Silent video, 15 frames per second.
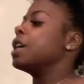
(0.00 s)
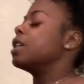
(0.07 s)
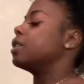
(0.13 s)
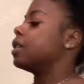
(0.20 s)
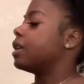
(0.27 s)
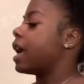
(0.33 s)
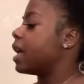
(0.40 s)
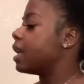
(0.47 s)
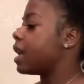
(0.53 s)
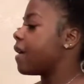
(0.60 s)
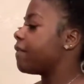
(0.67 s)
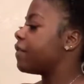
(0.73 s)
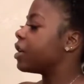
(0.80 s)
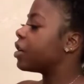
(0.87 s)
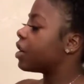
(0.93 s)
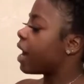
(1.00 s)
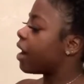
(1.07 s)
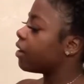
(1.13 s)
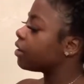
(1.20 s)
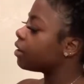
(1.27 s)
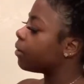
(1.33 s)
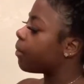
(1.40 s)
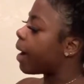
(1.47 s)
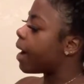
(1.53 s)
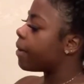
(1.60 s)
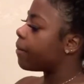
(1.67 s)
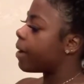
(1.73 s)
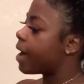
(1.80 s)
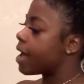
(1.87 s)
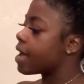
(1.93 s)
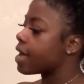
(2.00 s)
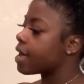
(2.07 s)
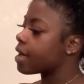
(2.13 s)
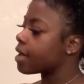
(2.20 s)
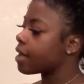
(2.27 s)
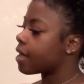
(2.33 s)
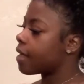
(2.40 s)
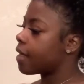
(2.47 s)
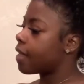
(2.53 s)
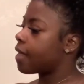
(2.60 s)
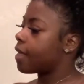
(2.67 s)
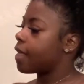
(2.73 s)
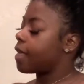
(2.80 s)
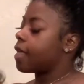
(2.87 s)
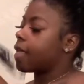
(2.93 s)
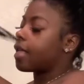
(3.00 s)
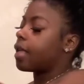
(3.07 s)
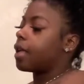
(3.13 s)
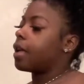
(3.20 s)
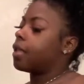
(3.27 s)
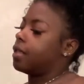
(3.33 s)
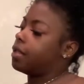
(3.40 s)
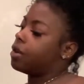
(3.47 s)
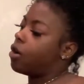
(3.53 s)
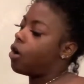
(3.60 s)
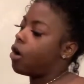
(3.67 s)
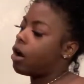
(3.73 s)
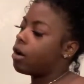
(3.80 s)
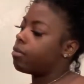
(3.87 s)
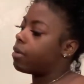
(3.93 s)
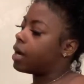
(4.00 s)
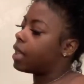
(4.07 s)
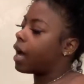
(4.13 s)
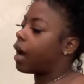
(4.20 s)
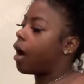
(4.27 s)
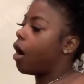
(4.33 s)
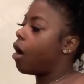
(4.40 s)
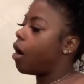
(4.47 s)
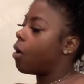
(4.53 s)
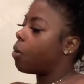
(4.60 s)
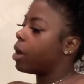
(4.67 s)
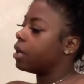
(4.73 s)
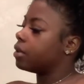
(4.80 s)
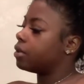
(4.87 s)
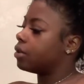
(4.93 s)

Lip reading: So now that I figured out the right way, the hard way, like I always